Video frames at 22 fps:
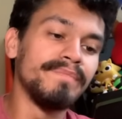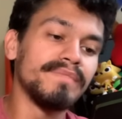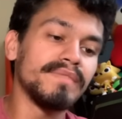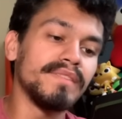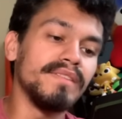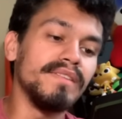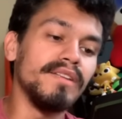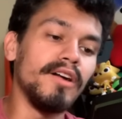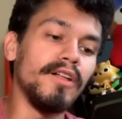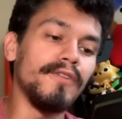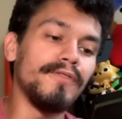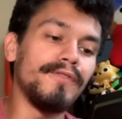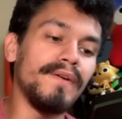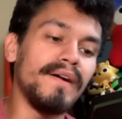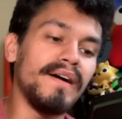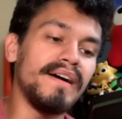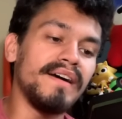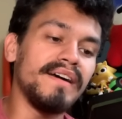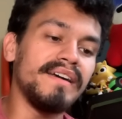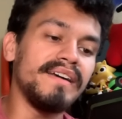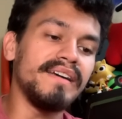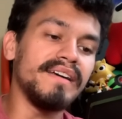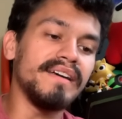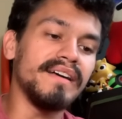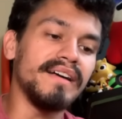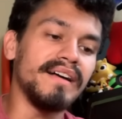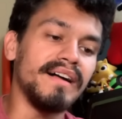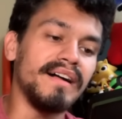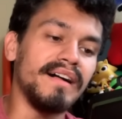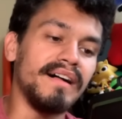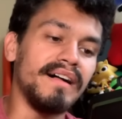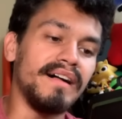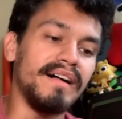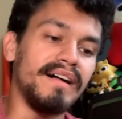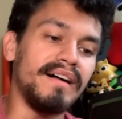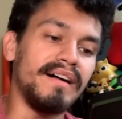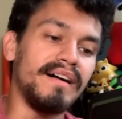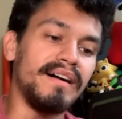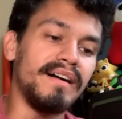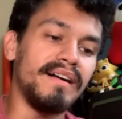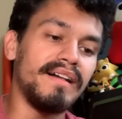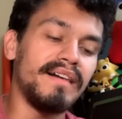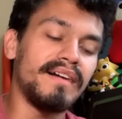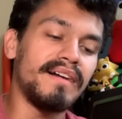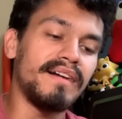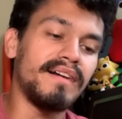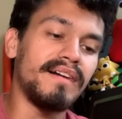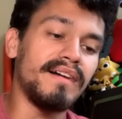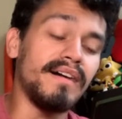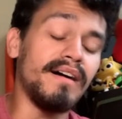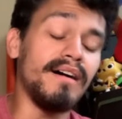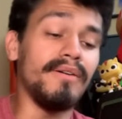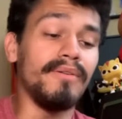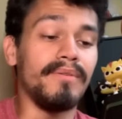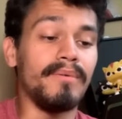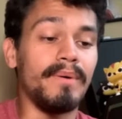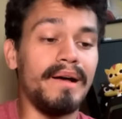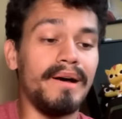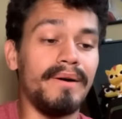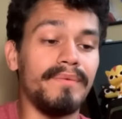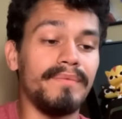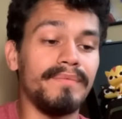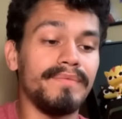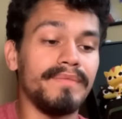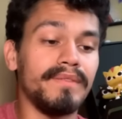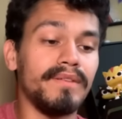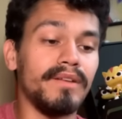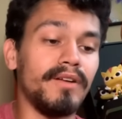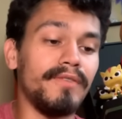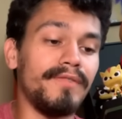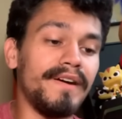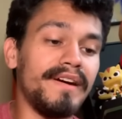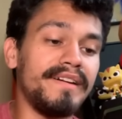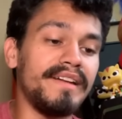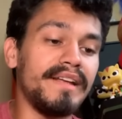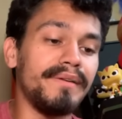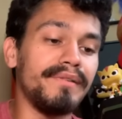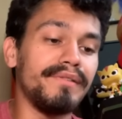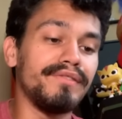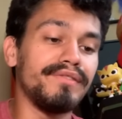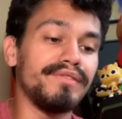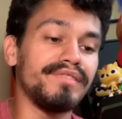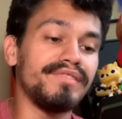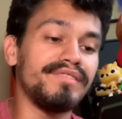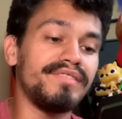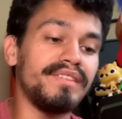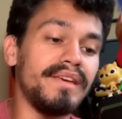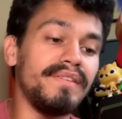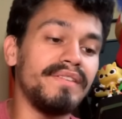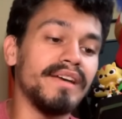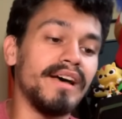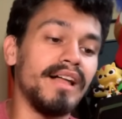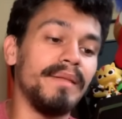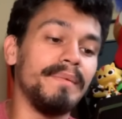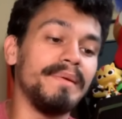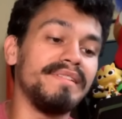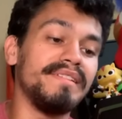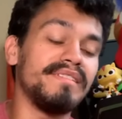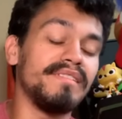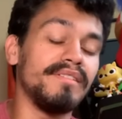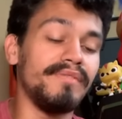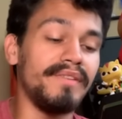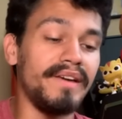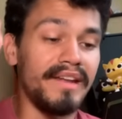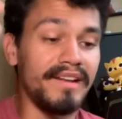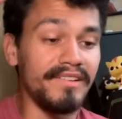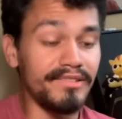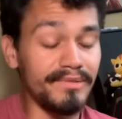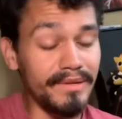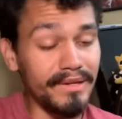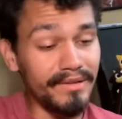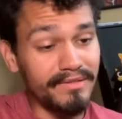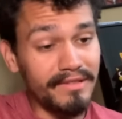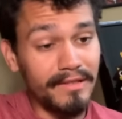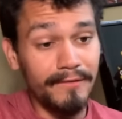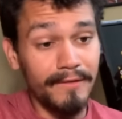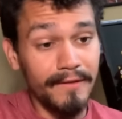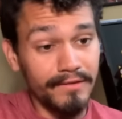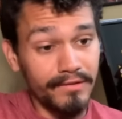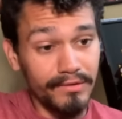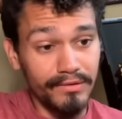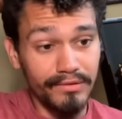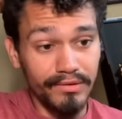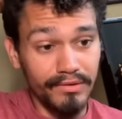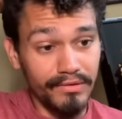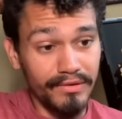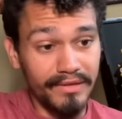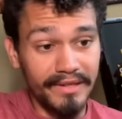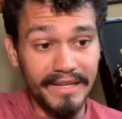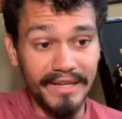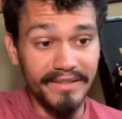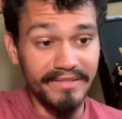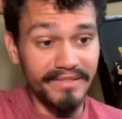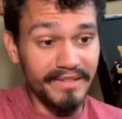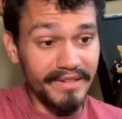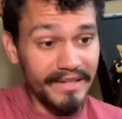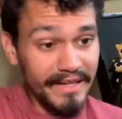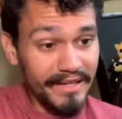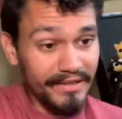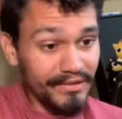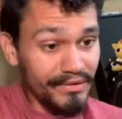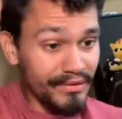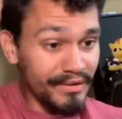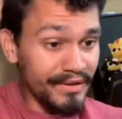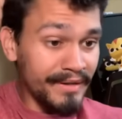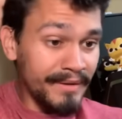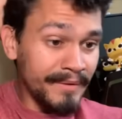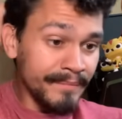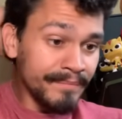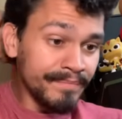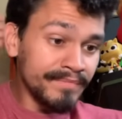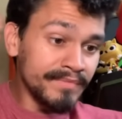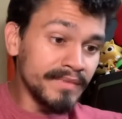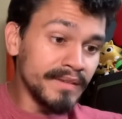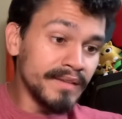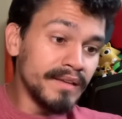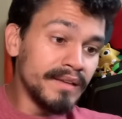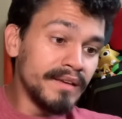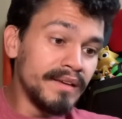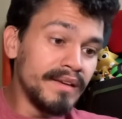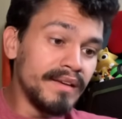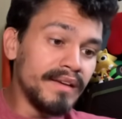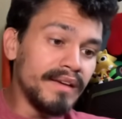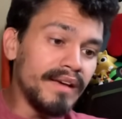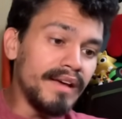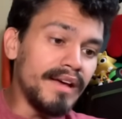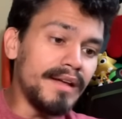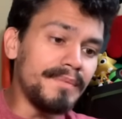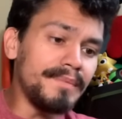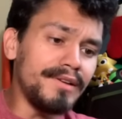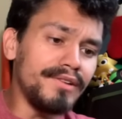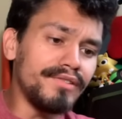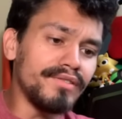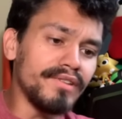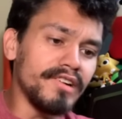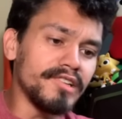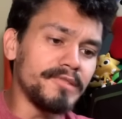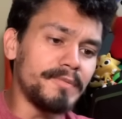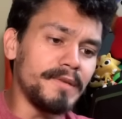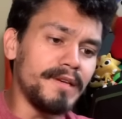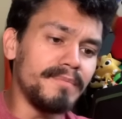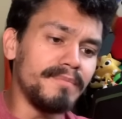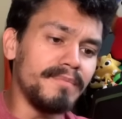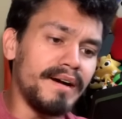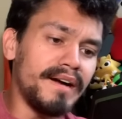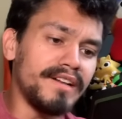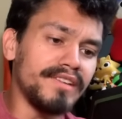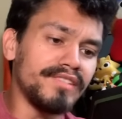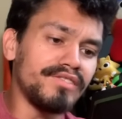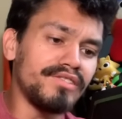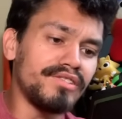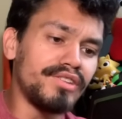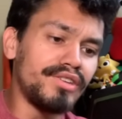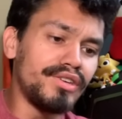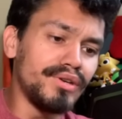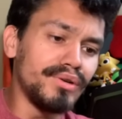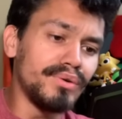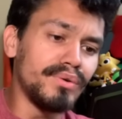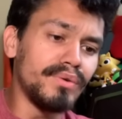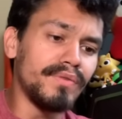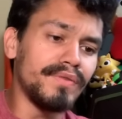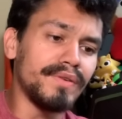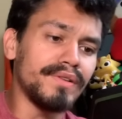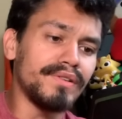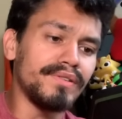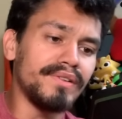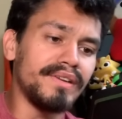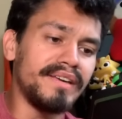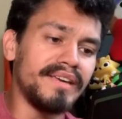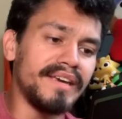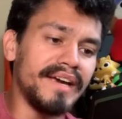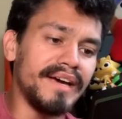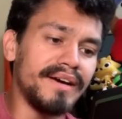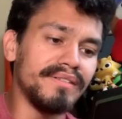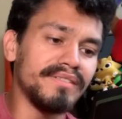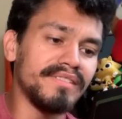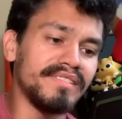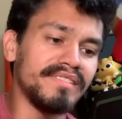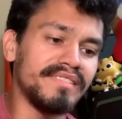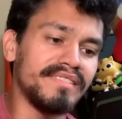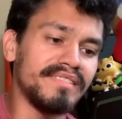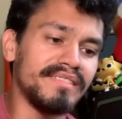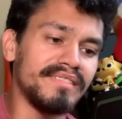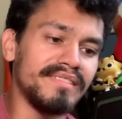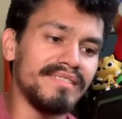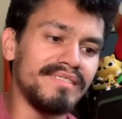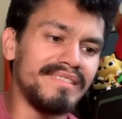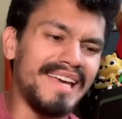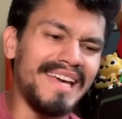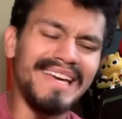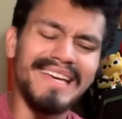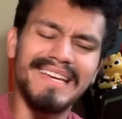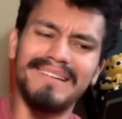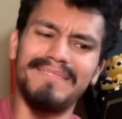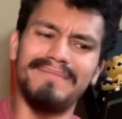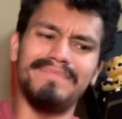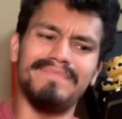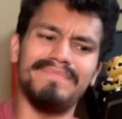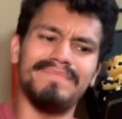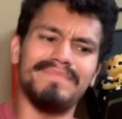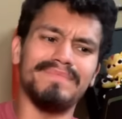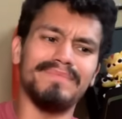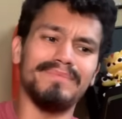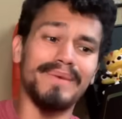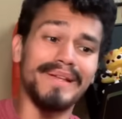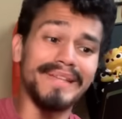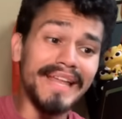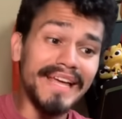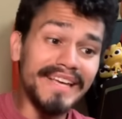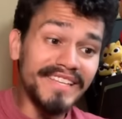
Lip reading: Nullify, oh wow, nullify damage received element disadvantage. So he goes defense neutral 3 counts on entry. Enemy draw speed -2 for 3 counts. Damn. When they